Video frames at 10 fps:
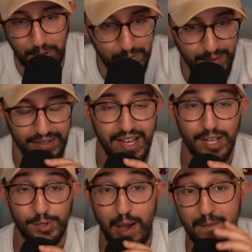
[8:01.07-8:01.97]
Pokemon.
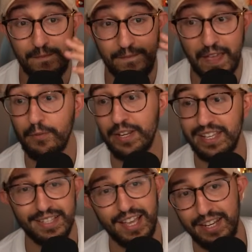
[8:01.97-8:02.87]
So I'm very
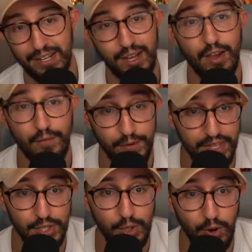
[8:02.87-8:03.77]
excited for
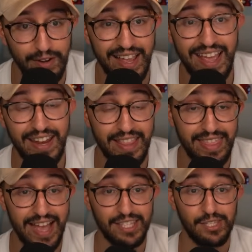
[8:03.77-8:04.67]
this card. And
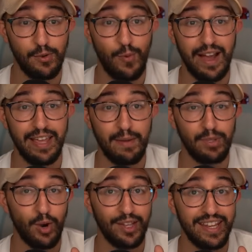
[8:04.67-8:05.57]
that's why I'm
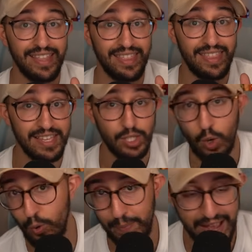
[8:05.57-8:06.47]
targeting this
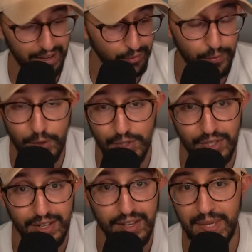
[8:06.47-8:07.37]
whole pack
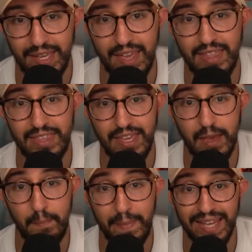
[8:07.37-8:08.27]
first, being the
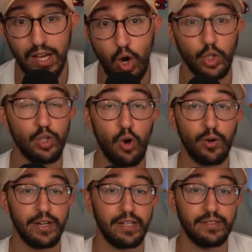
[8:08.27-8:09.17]
Mega
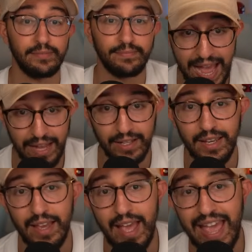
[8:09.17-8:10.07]
Altaria pack.
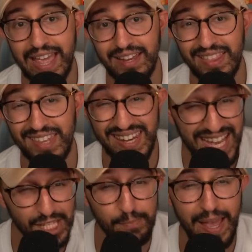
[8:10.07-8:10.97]
And the
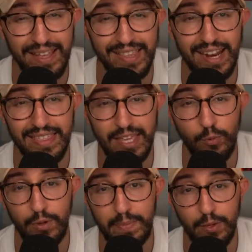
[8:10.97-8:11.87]
next pack that I
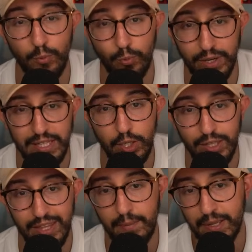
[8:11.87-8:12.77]
think would be really
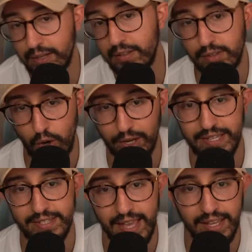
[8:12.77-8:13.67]
good that I'm going to
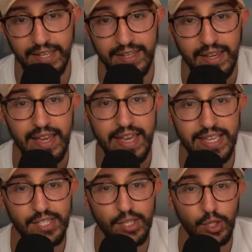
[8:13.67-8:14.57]
target second
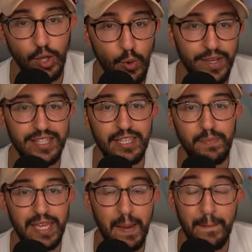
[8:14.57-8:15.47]
is going to
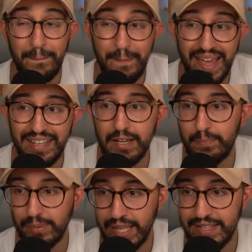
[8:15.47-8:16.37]
be Mega
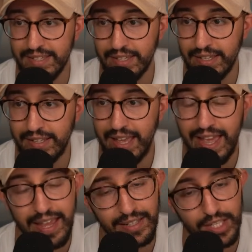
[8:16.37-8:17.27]
Blaziken.
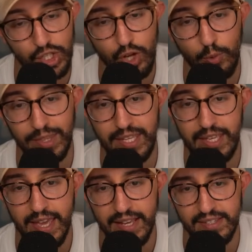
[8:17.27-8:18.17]
And let's start with
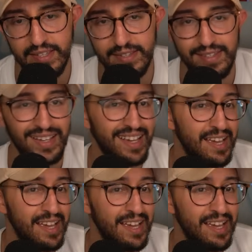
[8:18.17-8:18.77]
the EXs.